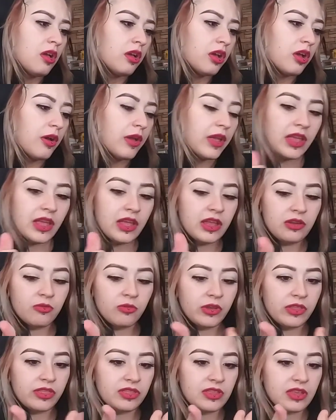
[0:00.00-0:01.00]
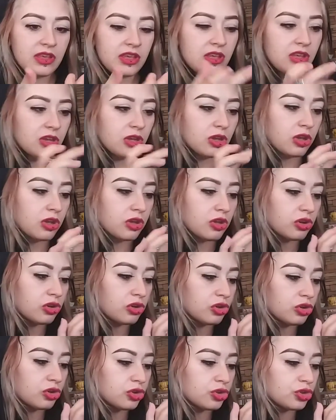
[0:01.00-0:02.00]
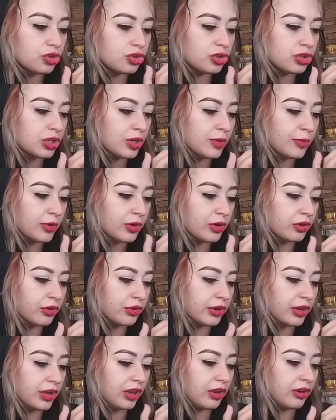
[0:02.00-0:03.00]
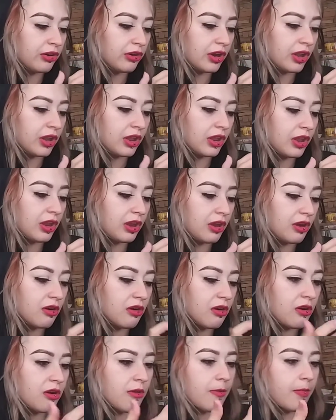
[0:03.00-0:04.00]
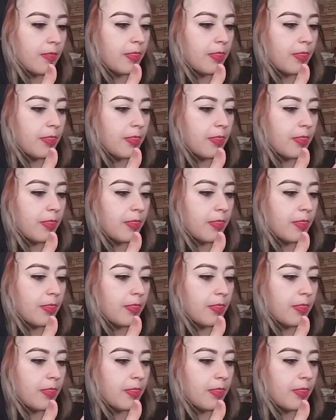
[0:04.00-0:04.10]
Going in with the shimmer green right here.